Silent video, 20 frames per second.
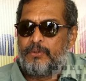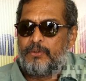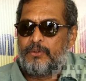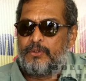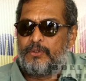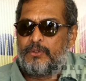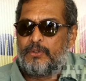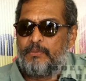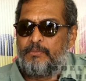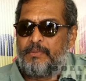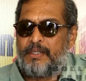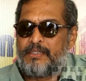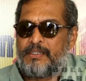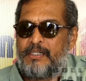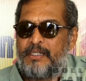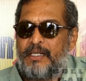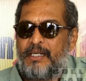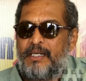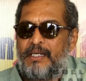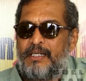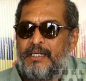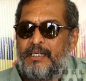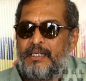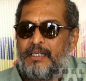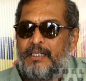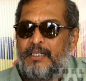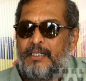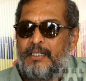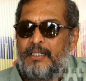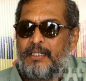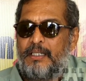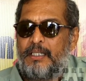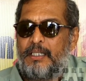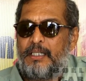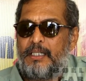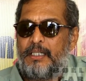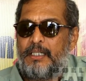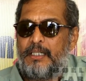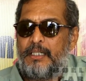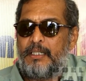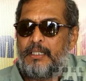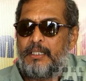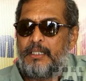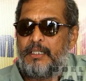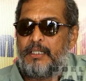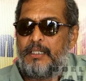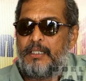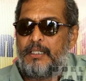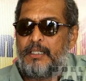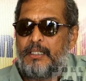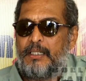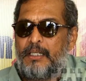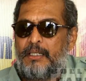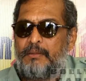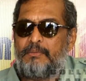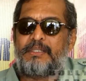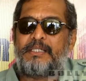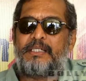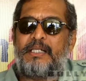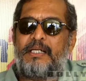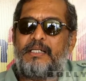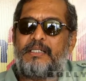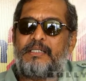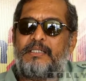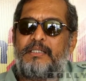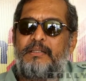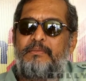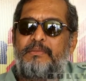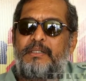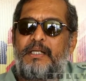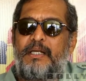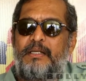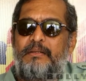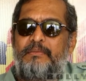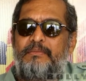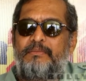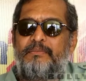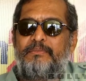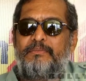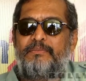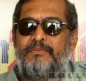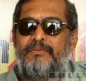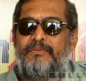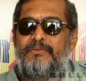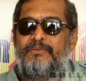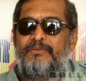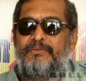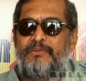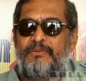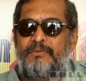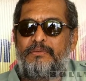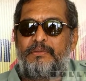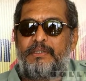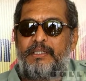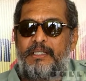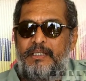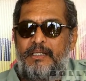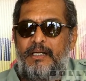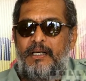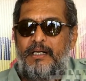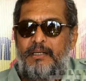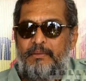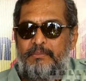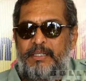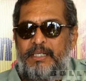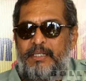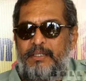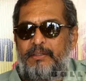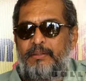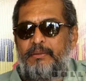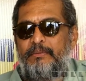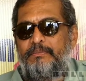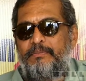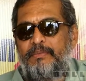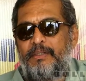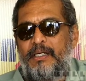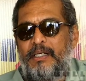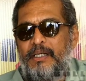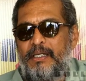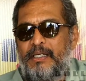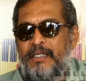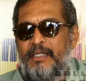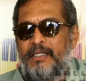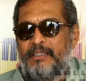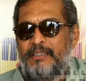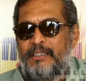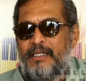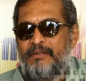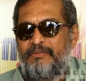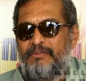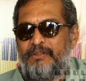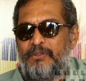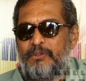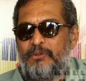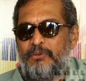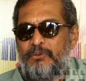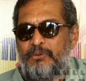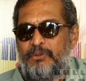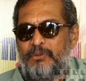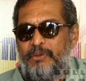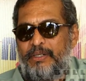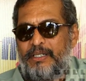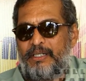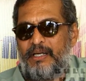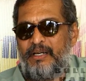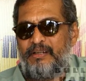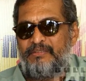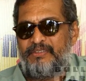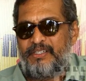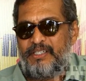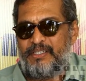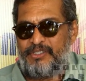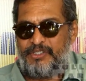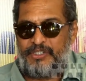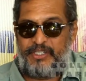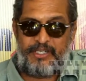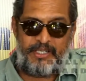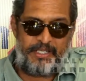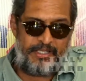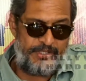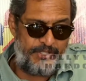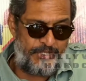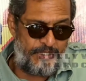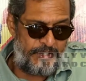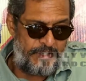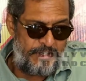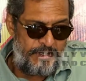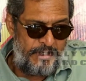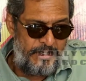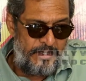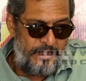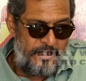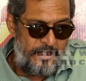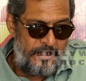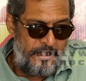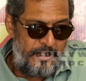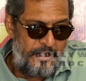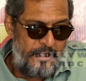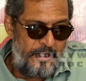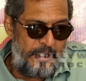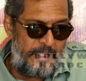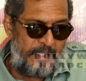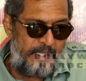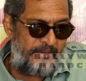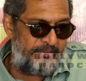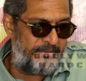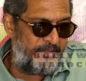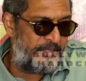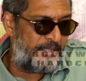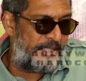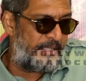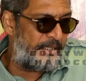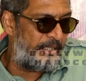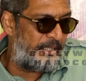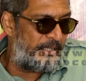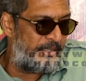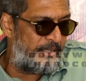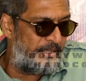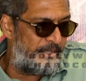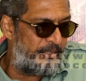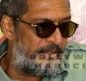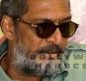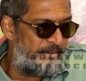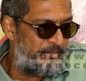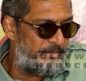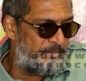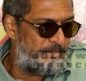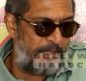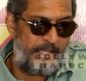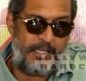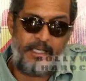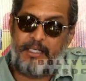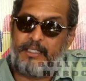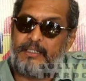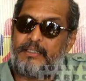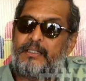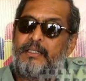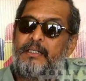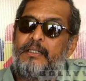so obviously I was there sometime in army, you know. I lingered there for two and a half years. And after that I did Prahar.